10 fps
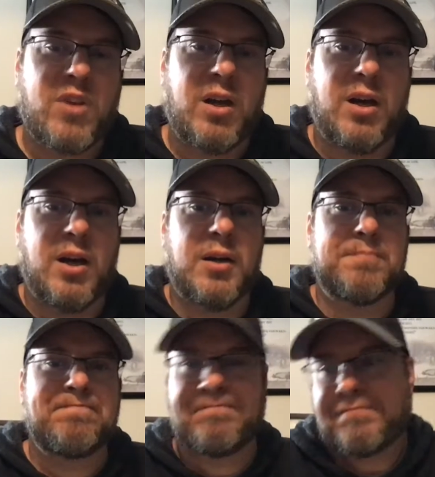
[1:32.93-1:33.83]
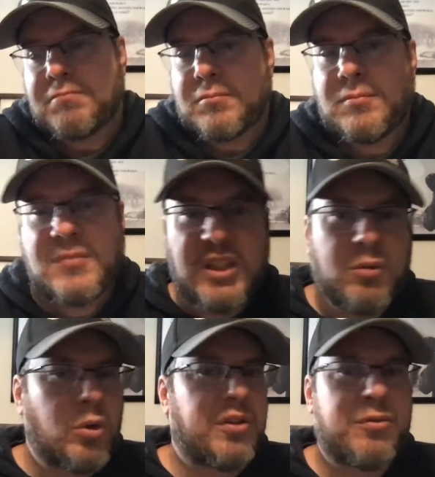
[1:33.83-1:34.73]
um,
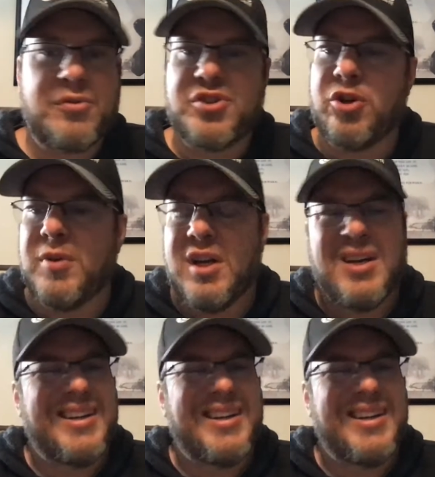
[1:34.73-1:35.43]
working through Zoom.